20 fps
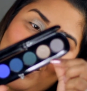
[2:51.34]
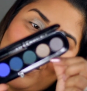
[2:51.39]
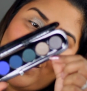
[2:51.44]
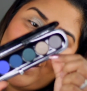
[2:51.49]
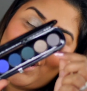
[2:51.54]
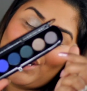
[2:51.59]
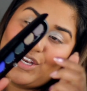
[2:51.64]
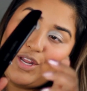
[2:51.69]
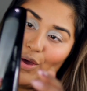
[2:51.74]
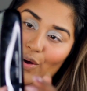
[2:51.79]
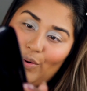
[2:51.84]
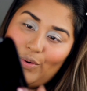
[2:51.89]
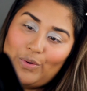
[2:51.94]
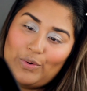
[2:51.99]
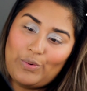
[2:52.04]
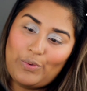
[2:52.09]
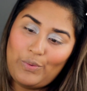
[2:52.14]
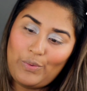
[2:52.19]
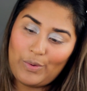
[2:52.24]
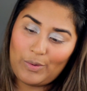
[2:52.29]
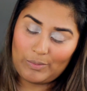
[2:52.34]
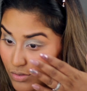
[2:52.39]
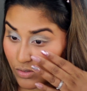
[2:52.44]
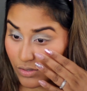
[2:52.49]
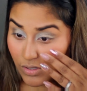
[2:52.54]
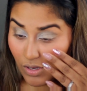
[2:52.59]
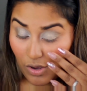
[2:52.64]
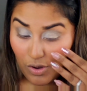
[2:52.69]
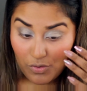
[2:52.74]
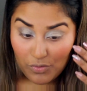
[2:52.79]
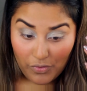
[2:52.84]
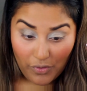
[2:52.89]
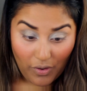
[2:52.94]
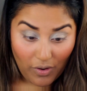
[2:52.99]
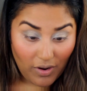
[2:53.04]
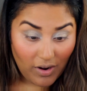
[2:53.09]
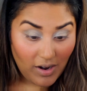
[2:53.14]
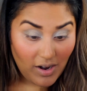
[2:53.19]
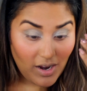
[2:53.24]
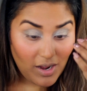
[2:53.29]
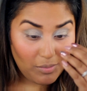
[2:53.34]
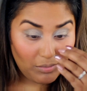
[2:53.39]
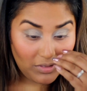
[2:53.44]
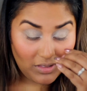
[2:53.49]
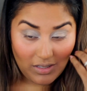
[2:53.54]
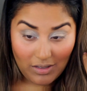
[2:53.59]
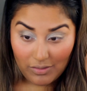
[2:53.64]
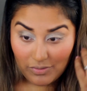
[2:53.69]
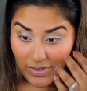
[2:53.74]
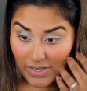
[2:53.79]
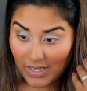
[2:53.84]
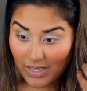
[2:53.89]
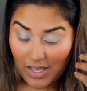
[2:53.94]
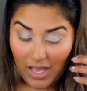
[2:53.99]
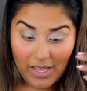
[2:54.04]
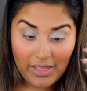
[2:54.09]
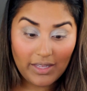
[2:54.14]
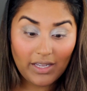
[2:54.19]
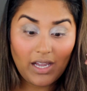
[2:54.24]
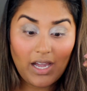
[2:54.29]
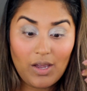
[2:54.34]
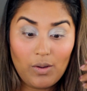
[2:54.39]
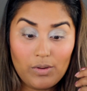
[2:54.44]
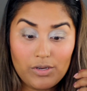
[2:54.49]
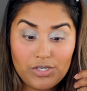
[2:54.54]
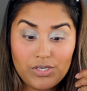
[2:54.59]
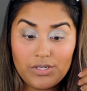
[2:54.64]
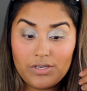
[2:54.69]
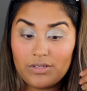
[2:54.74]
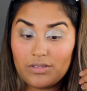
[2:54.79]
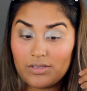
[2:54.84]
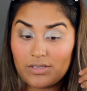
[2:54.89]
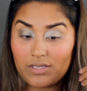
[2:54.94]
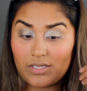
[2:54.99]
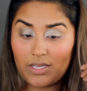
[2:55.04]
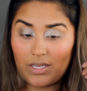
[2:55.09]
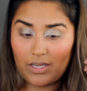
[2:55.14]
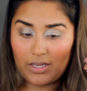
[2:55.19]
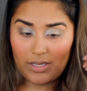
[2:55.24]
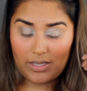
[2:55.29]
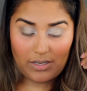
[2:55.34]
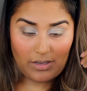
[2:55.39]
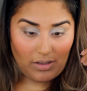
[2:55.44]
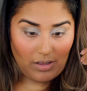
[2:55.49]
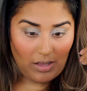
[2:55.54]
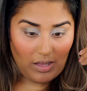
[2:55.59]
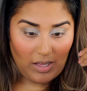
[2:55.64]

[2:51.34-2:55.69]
They Know Who. So far, I'm loving. I wish you can see it.